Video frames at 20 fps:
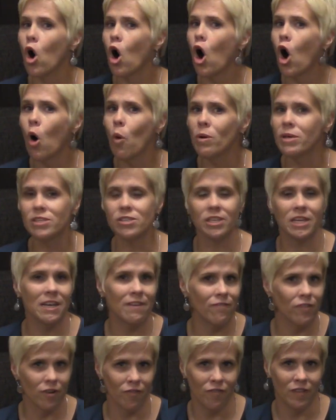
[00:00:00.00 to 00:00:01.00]
always looking
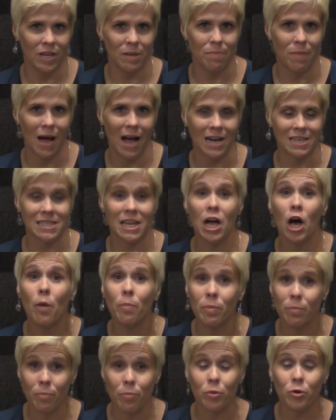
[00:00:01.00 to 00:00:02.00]
for feedback to help
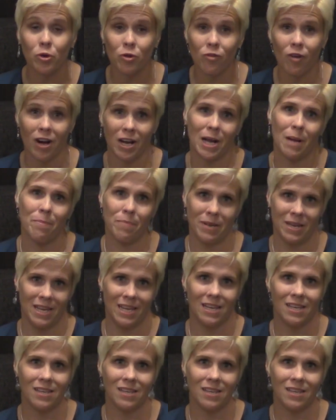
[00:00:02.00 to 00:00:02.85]
improve our company.